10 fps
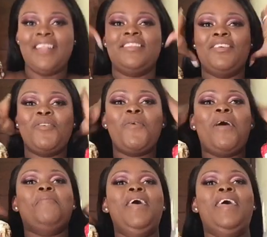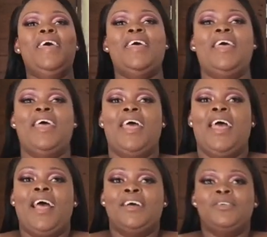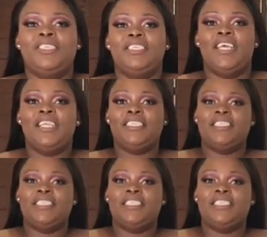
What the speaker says: and so not SHEIN